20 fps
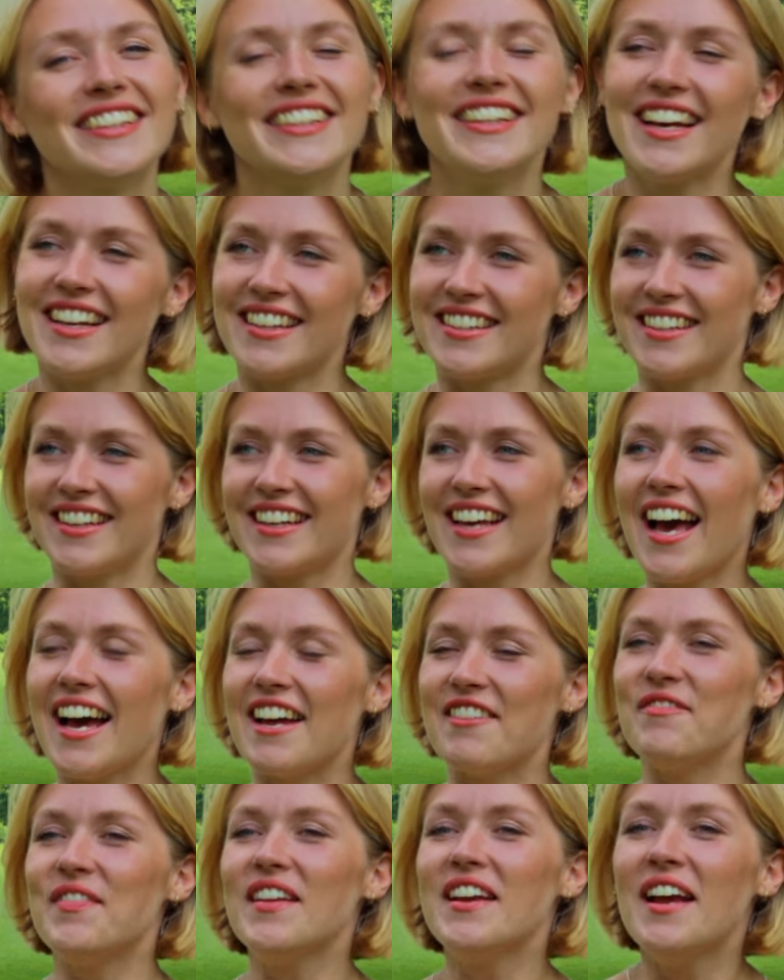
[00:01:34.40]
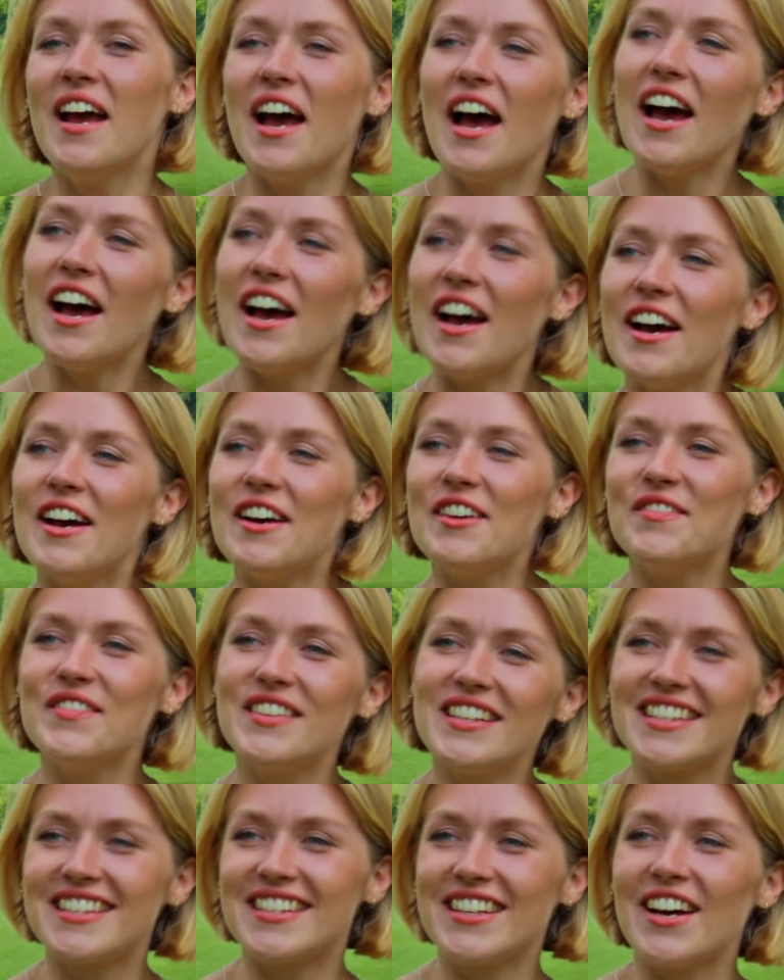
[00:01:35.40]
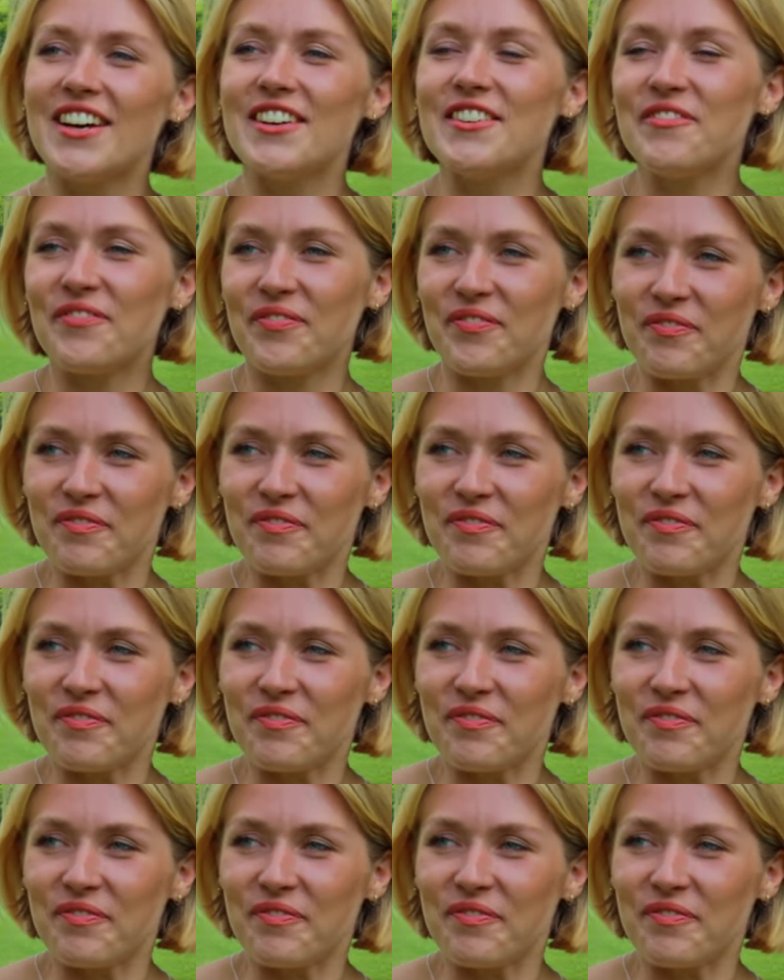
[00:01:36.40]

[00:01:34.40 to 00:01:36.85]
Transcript: Yes, I can. So,